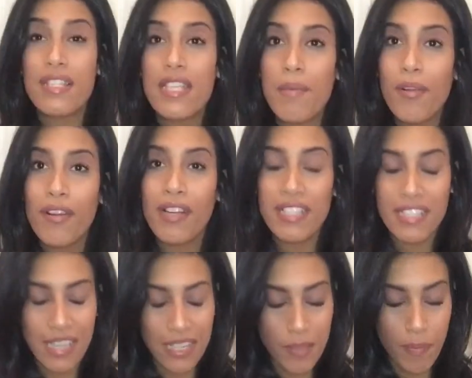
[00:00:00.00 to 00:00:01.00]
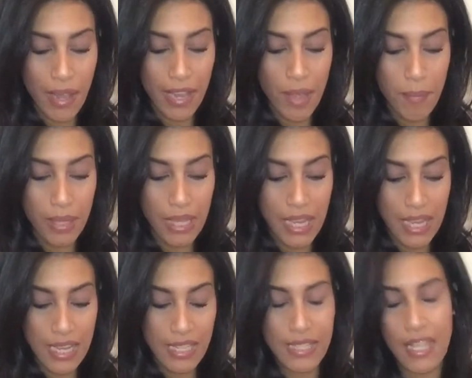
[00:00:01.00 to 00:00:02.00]
This time around, I decided to buy it
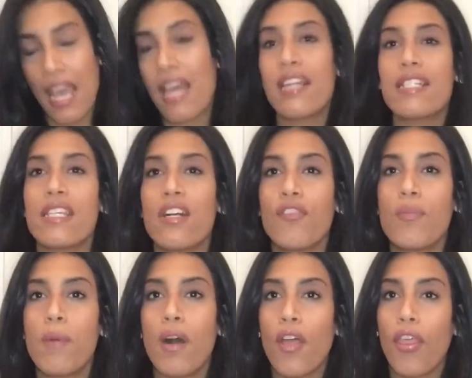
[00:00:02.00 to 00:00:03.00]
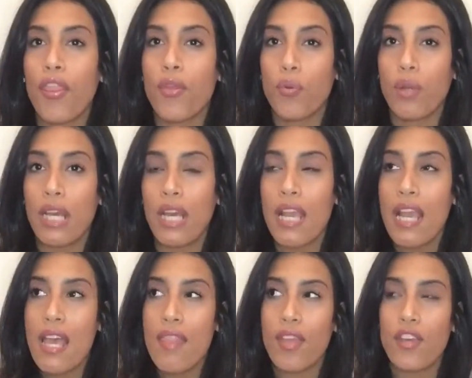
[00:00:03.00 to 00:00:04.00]
because they had a deal. If you bought 3,
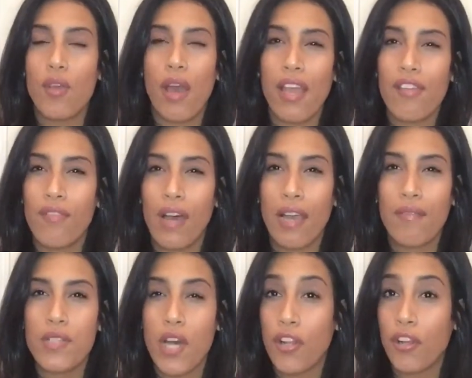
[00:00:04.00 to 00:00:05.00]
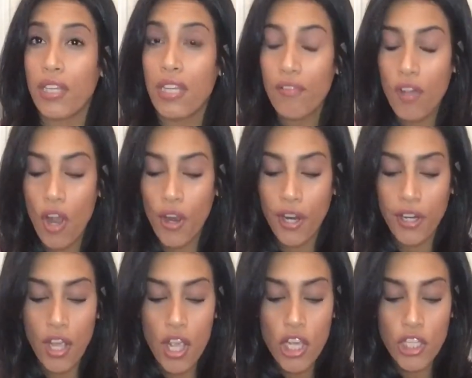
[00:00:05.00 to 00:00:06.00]
then you got a $5 gift card.
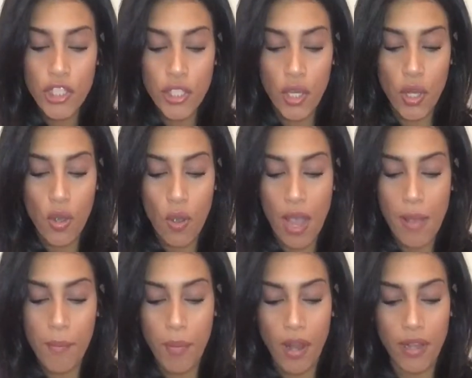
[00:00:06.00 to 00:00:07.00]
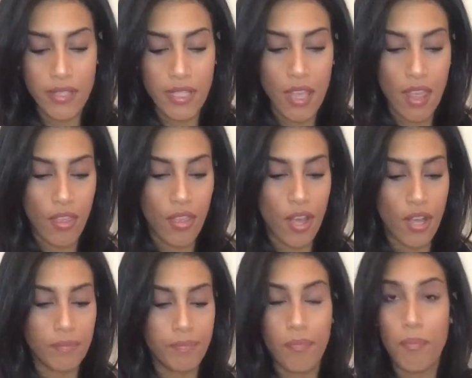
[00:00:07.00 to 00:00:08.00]
So I bought the
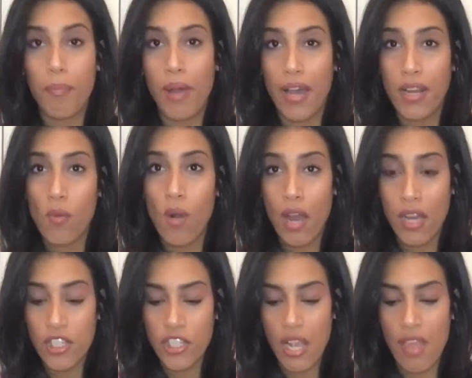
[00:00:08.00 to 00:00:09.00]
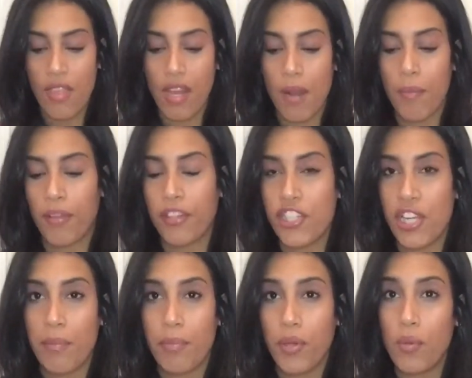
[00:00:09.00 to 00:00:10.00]
body wash and then I bought the
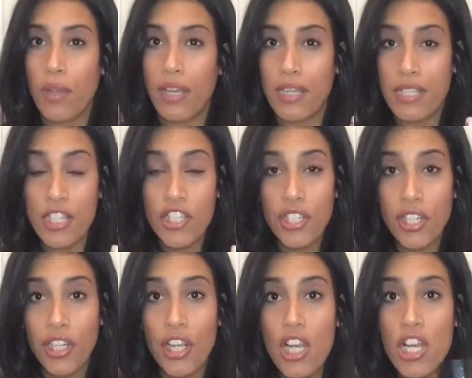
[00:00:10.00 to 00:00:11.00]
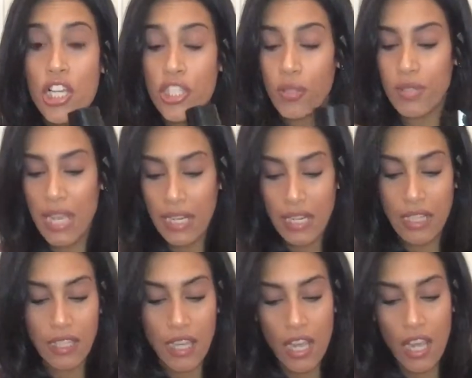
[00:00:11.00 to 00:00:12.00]
shampoo and conditioner. So
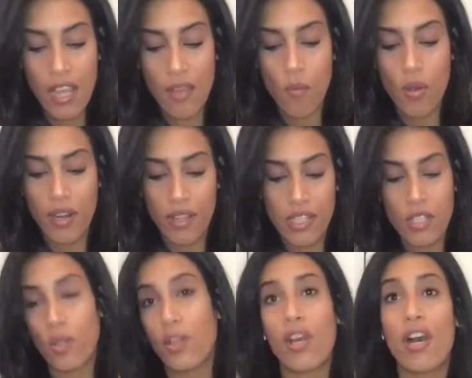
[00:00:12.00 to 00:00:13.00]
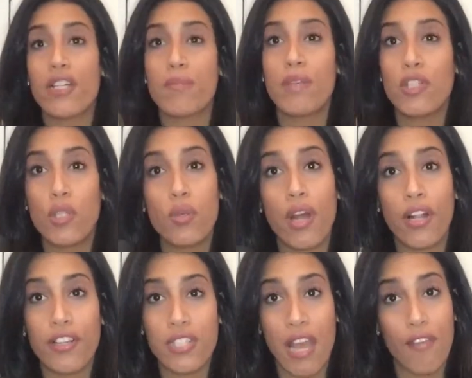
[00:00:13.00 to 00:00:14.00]
technically, one of these only cost me
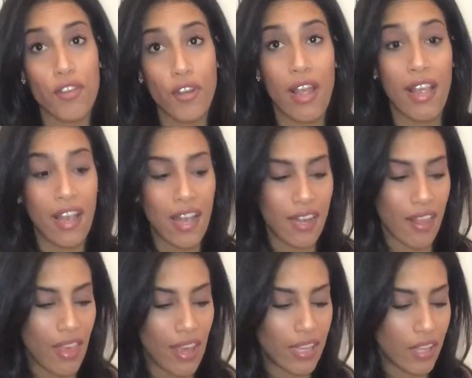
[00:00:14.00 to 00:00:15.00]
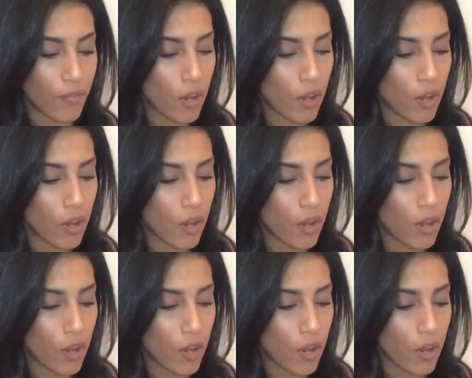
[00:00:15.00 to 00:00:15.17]
$2 after I got that gift